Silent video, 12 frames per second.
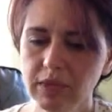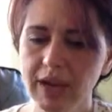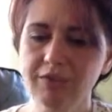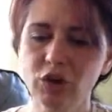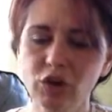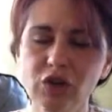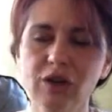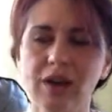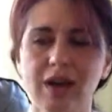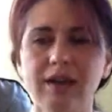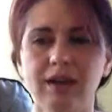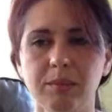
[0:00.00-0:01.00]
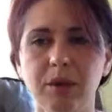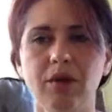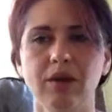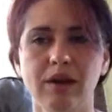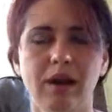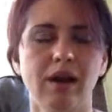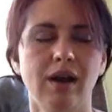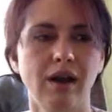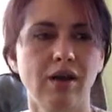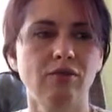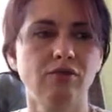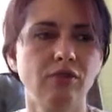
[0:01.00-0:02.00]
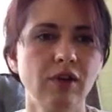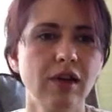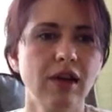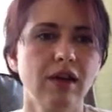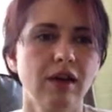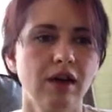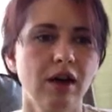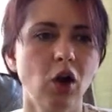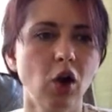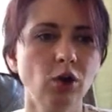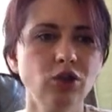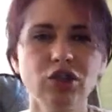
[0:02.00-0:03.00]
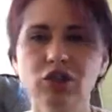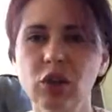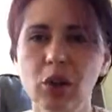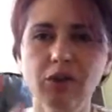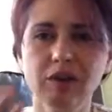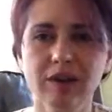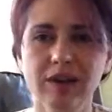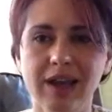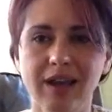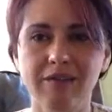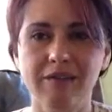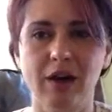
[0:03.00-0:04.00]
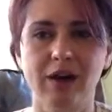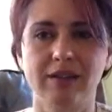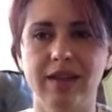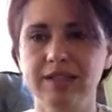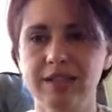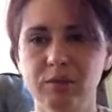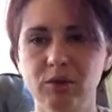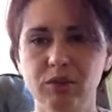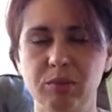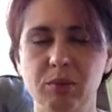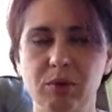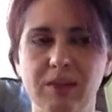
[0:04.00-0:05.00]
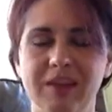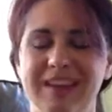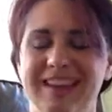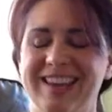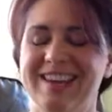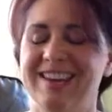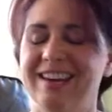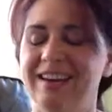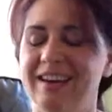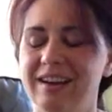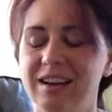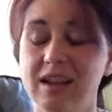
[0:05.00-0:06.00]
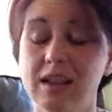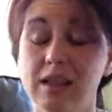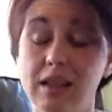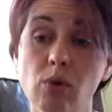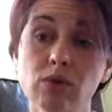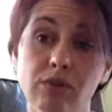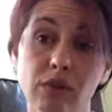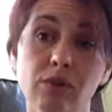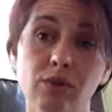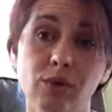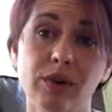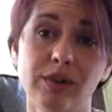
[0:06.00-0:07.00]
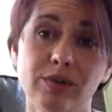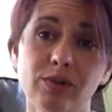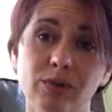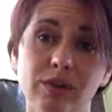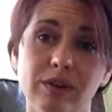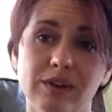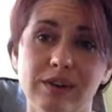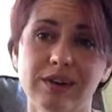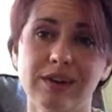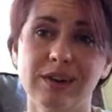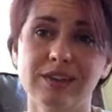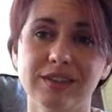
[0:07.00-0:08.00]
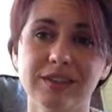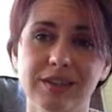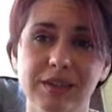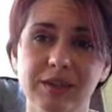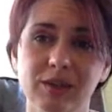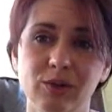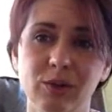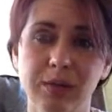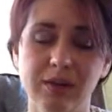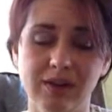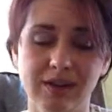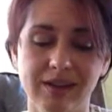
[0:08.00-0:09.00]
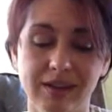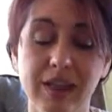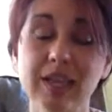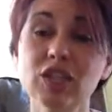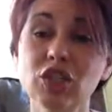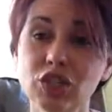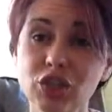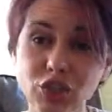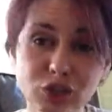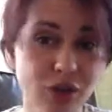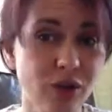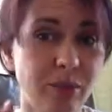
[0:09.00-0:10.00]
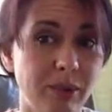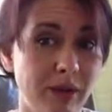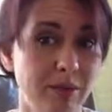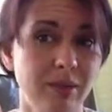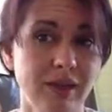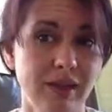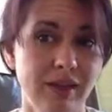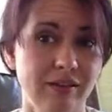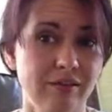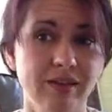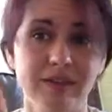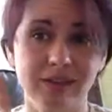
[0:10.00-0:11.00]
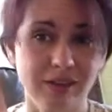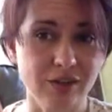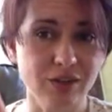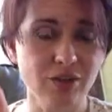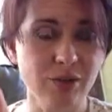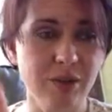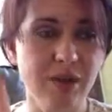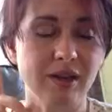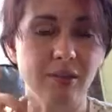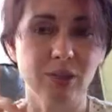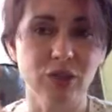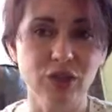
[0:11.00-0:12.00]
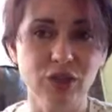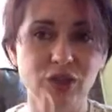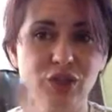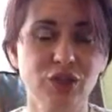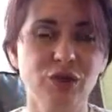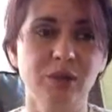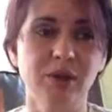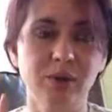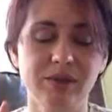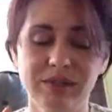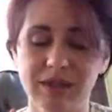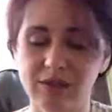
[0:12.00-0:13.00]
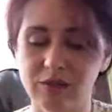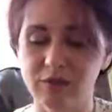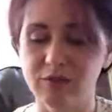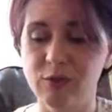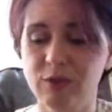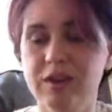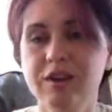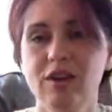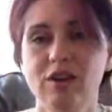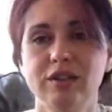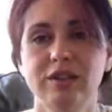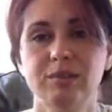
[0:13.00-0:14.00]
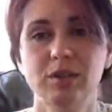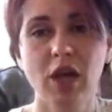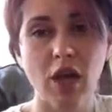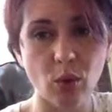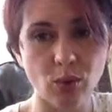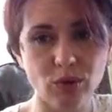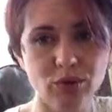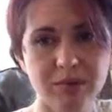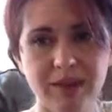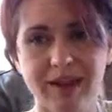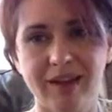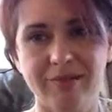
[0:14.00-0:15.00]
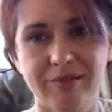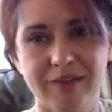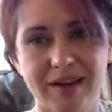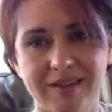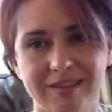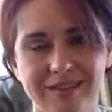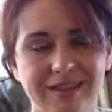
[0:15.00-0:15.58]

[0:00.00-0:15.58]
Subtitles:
I've heard a lot in America of, oh, just go there and have fun. That's the most important thing. That was very foreign for us in Romania. In Eastern Europe, I believe. It's not just Romania, but Eastern Europe. That was like a foreign concept. What do you mean have fun?